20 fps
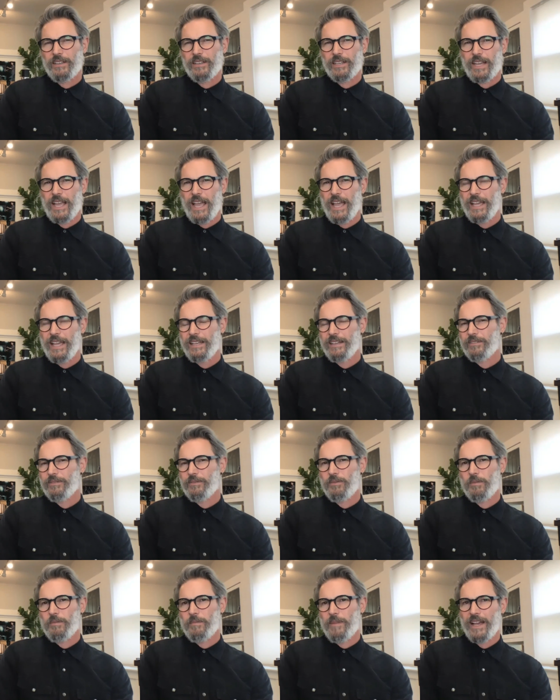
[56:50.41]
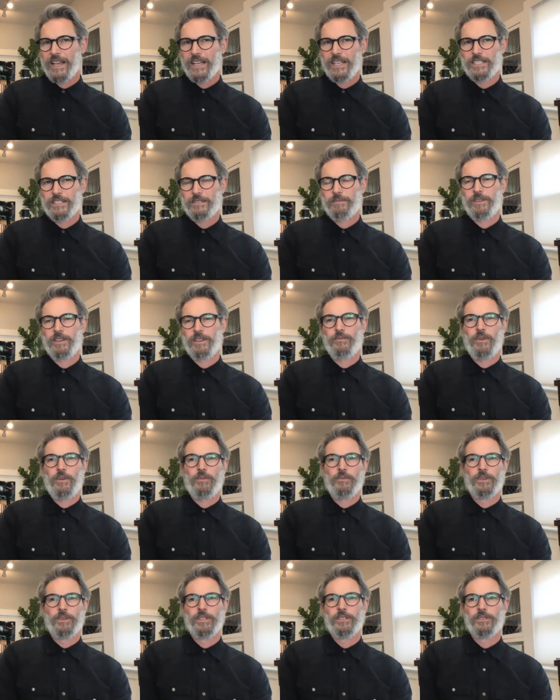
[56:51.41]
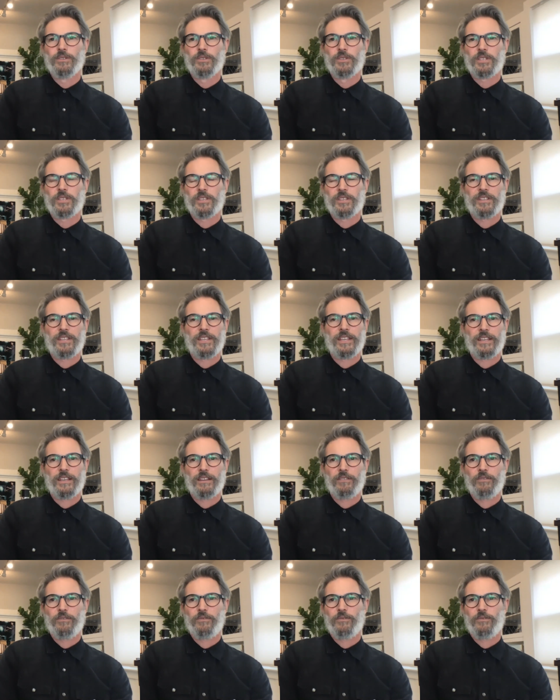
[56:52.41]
it kind of reminds me of what we used to think of